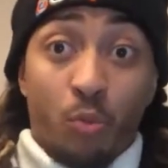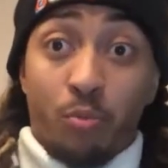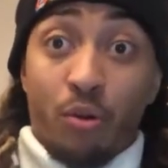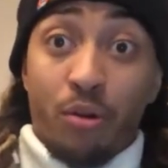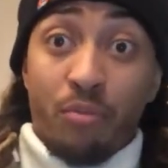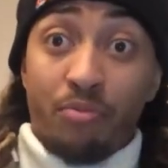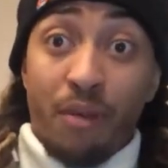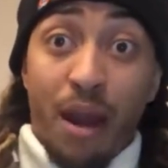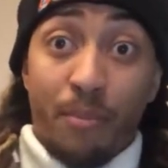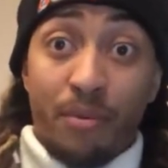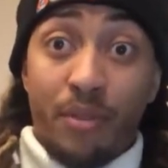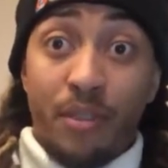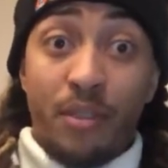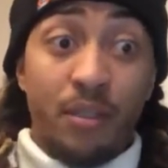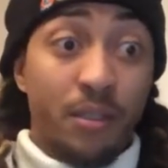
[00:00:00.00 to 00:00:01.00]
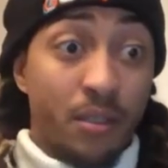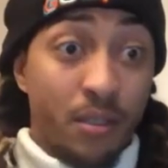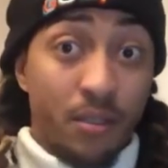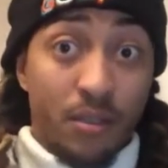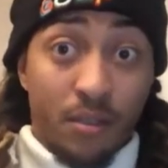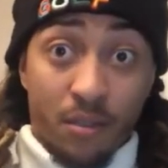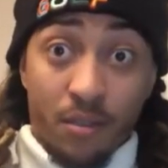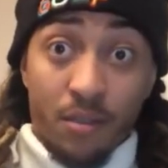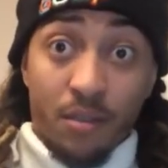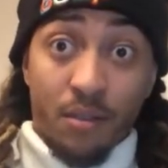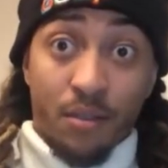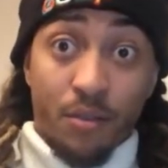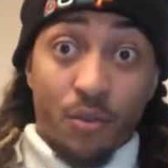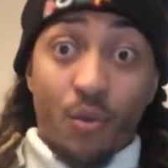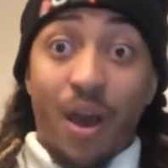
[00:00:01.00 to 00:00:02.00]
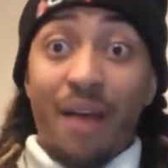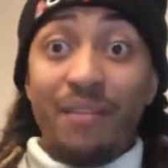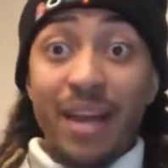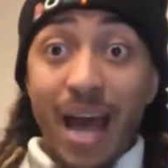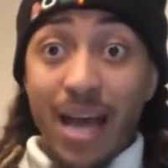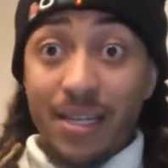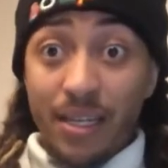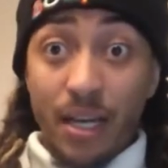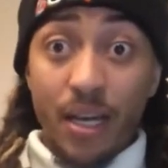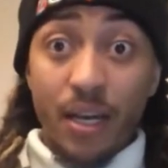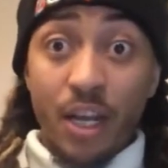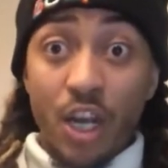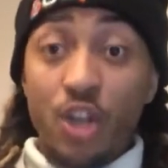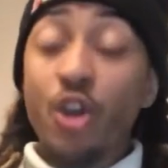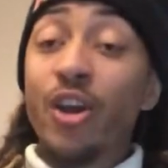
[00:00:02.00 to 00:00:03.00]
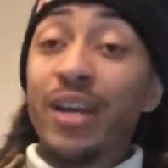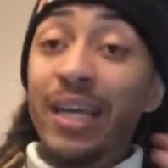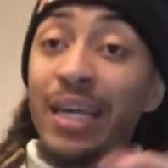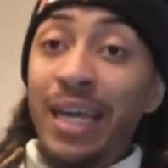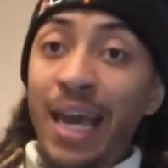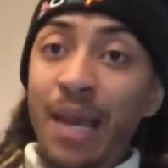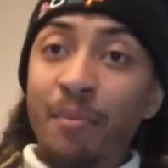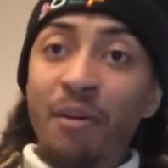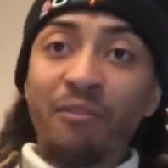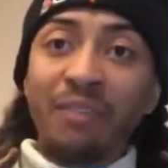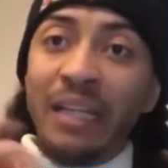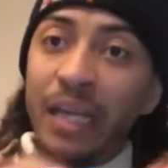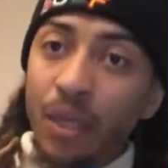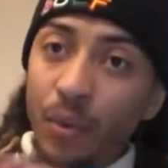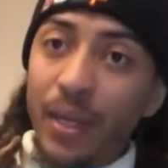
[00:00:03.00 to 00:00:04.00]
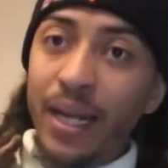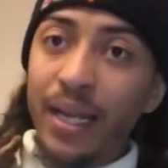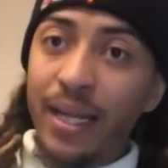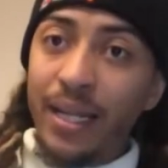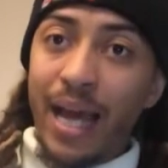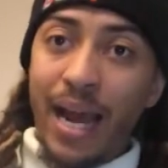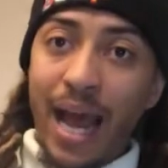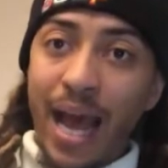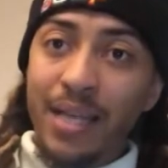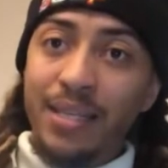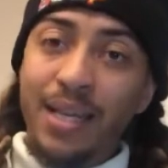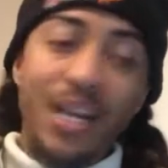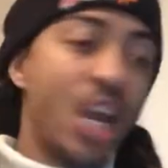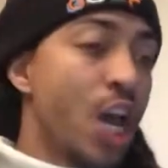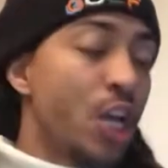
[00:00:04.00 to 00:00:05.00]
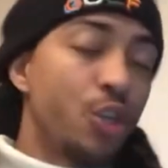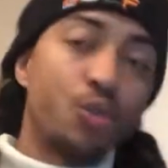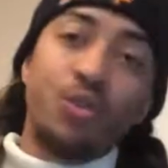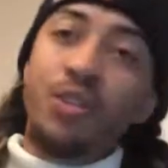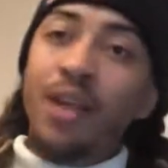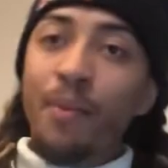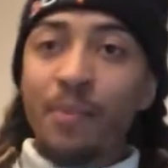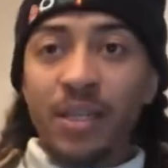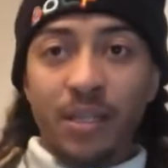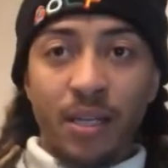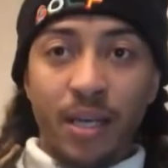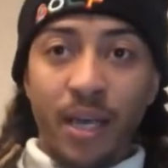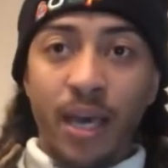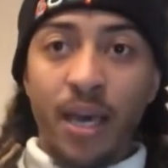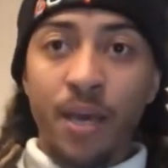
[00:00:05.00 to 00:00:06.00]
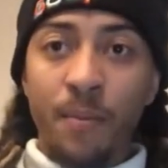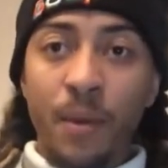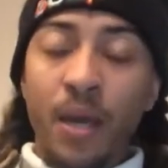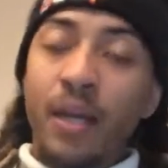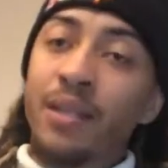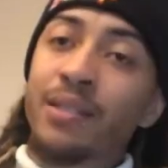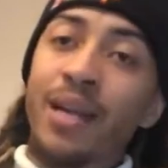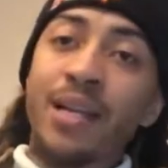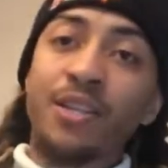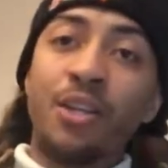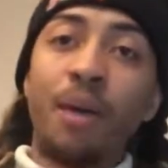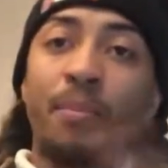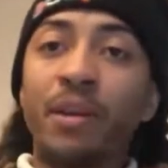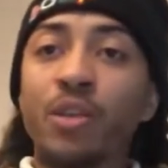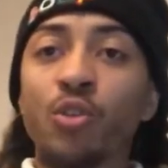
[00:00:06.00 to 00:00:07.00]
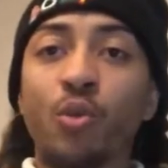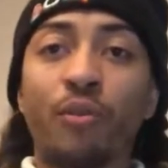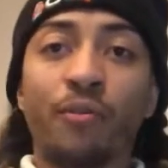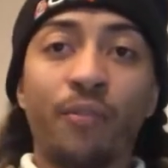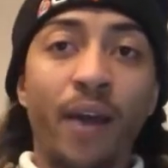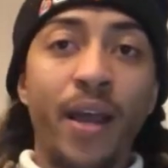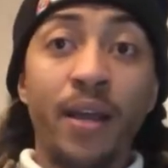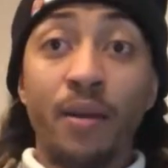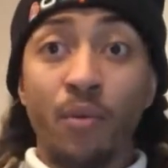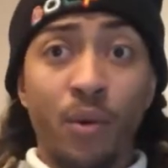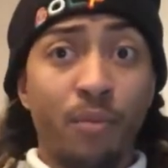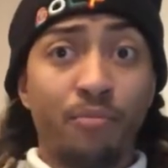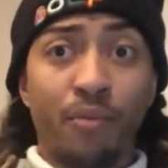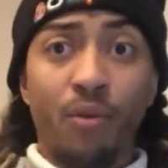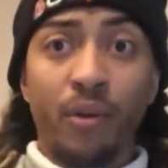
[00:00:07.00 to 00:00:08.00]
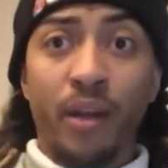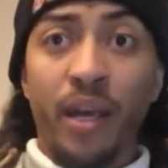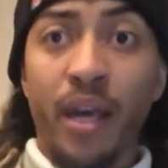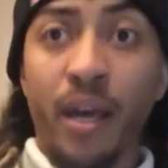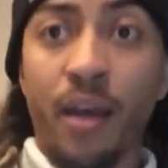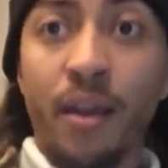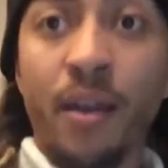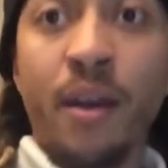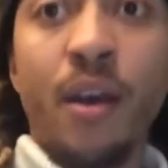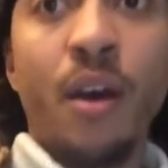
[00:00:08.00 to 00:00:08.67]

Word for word: Bought a property, have an asset, you're in the game of liquidating that asset, you stepped into the game. It's like jumping into a fight with a broken hand